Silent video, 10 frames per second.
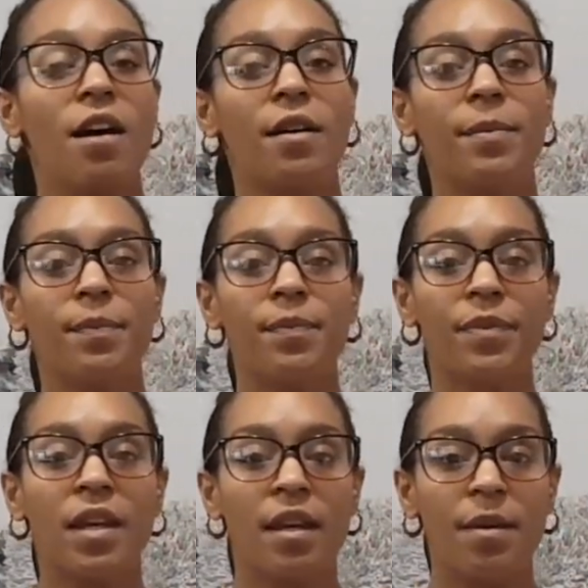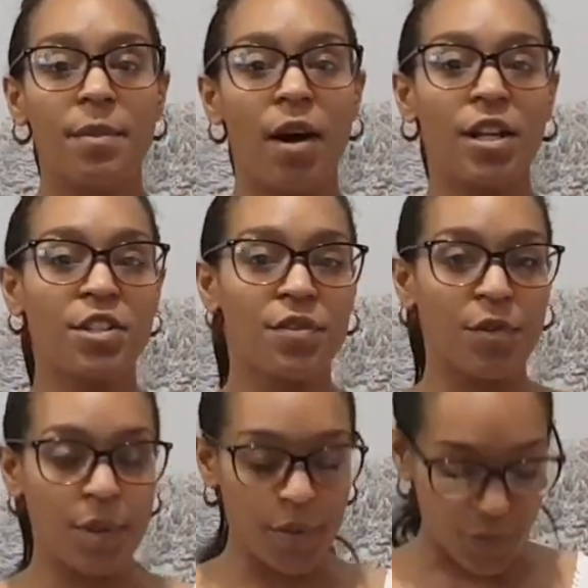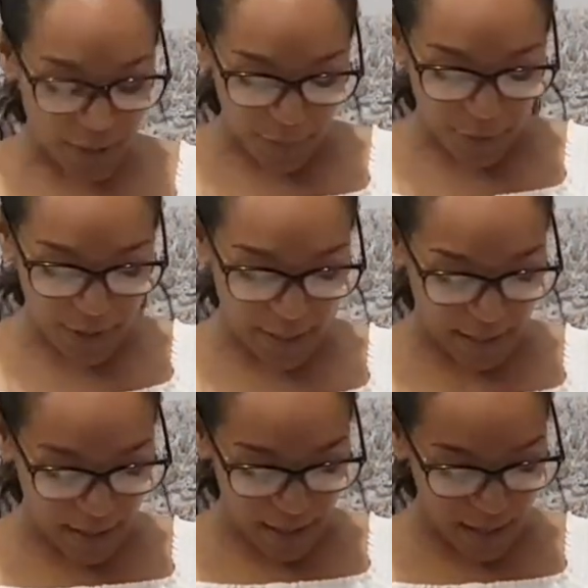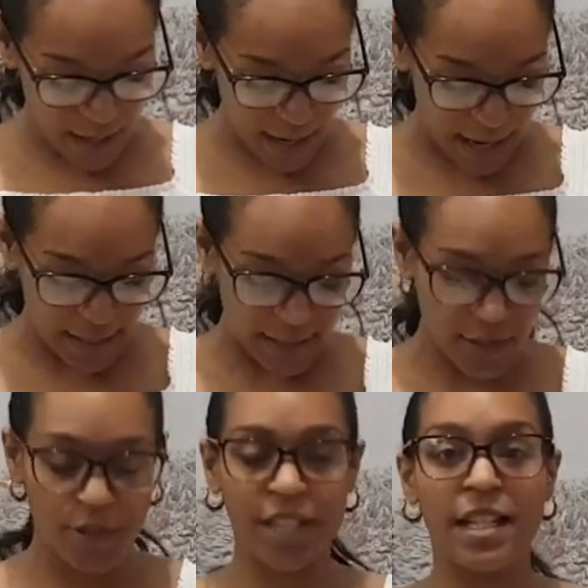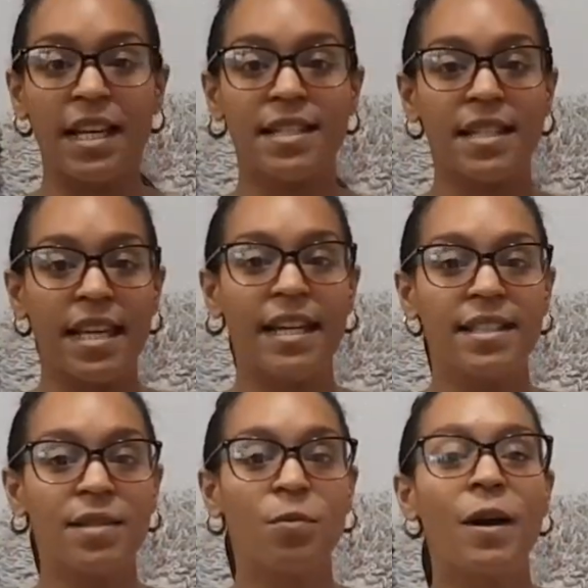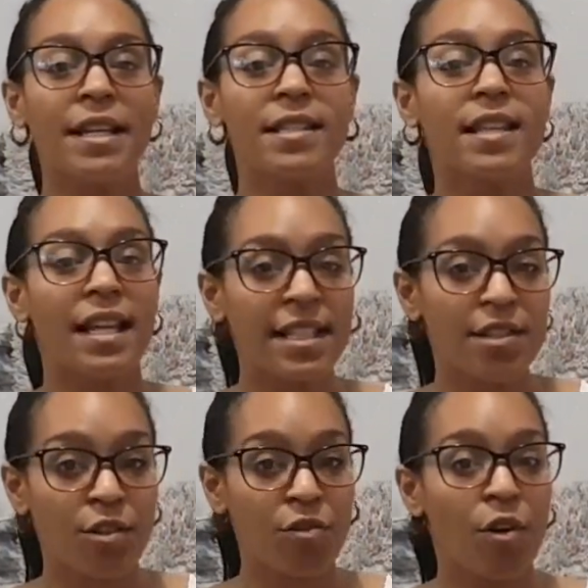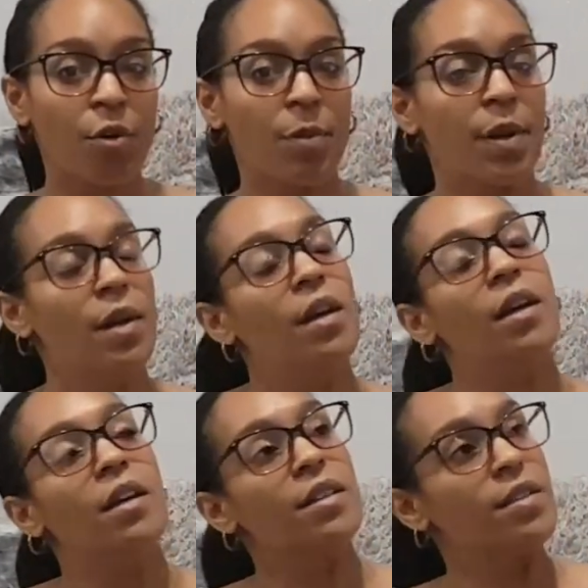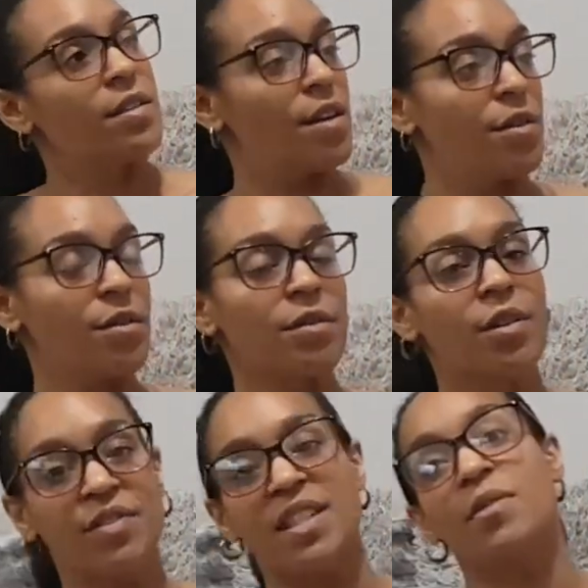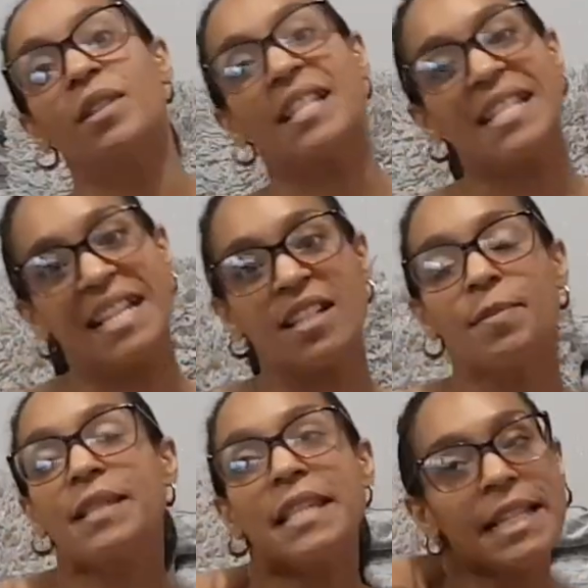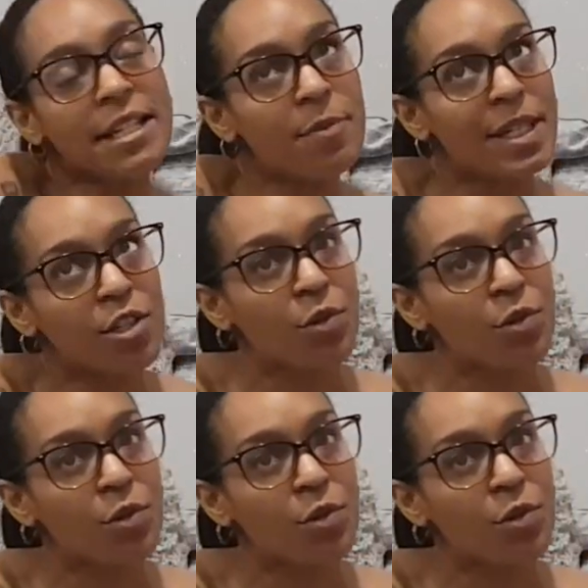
Um, but I just thought it was really pretty. And it's got the elasticated waist and it's a crop. So obviously when I stand up, it's a little bit